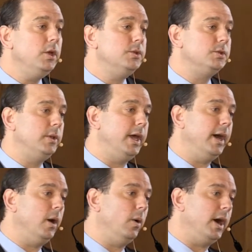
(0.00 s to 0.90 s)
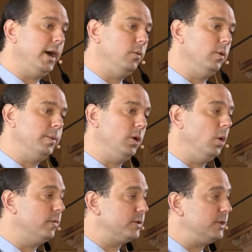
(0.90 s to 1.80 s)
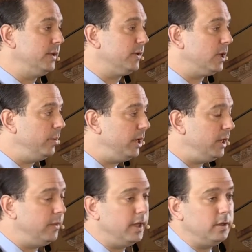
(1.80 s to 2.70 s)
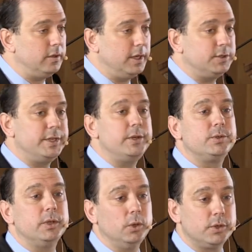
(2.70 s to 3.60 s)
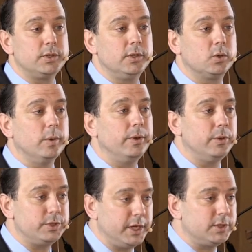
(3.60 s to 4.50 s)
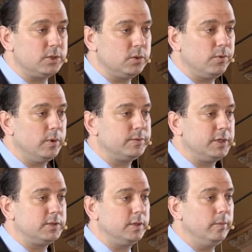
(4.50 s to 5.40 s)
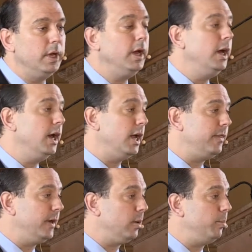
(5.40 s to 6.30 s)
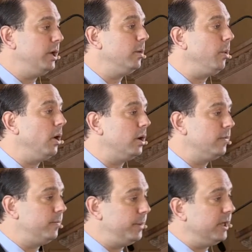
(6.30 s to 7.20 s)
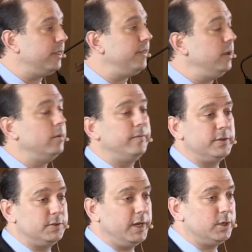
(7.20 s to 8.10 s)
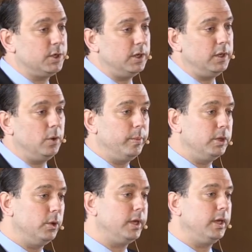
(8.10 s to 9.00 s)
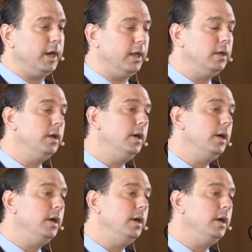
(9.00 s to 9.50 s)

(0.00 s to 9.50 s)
So now I will be overseeing the committee that, that essentially looks at the criminal justice reform system. And I think a big part of, big theme of this session, it'll be looking at